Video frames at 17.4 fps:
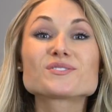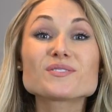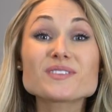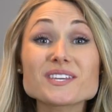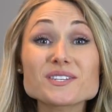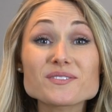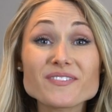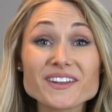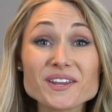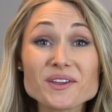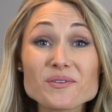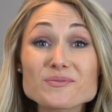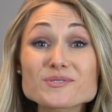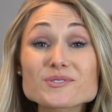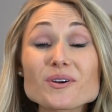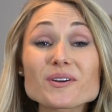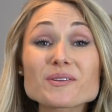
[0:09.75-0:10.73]
So this video
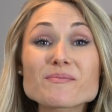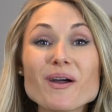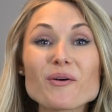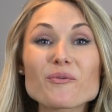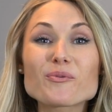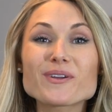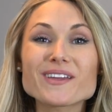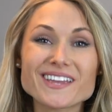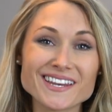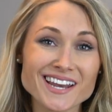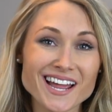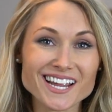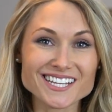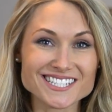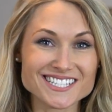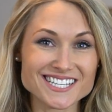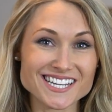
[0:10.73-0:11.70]
we're talking about week
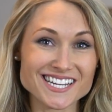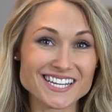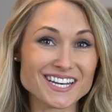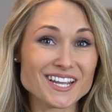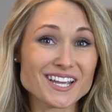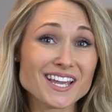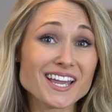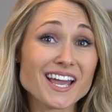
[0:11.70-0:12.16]
19.